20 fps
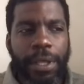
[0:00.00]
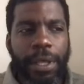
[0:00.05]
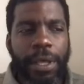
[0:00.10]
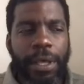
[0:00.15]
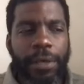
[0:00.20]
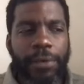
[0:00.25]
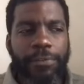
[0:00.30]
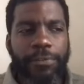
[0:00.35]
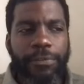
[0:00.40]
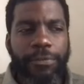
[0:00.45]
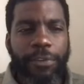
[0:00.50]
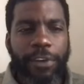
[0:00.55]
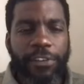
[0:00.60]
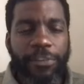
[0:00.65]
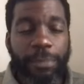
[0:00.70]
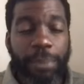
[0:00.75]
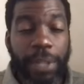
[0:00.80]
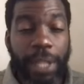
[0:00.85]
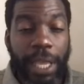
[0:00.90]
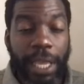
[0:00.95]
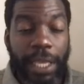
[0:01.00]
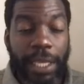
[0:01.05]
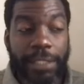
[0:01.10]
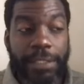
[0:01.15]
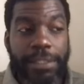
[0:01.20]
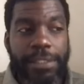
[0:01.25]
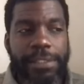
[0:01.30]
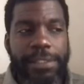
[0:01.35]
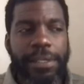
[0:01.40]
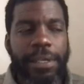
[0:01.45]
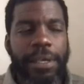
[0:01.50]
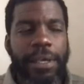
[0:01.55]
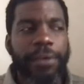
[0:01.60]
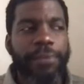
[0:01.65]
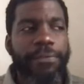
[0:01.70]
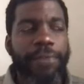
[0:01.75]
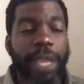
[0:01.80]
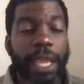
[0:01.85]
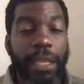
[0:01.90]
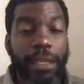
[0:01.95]
of plants,
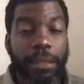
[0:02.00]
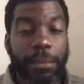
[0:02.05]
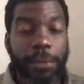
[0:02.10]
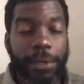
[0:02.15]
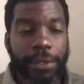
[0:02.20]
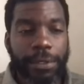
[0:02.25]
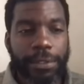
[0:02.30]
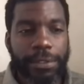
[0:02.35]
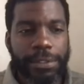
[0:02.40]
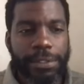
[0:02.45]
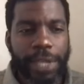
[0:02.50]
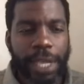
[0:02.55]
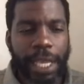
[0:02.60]
of animals,